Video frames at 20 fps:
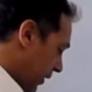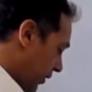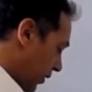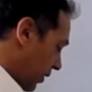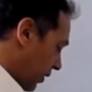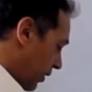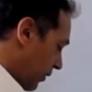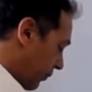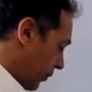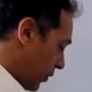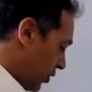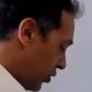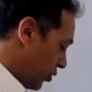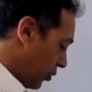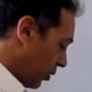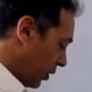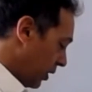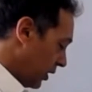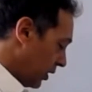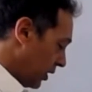if we
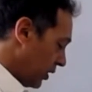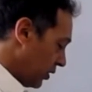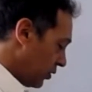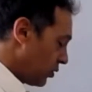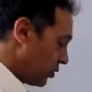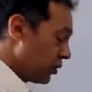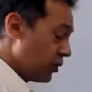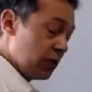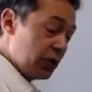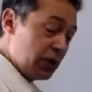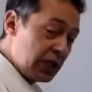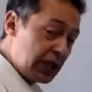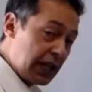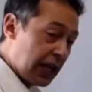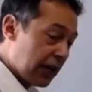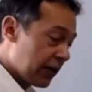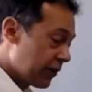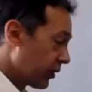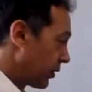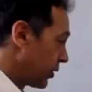join these two
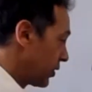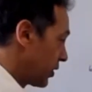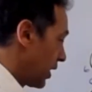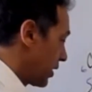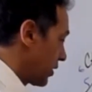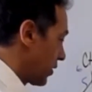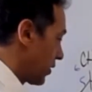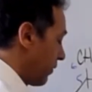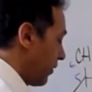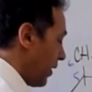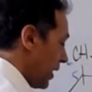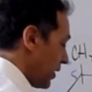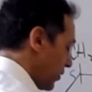together, this has a fancy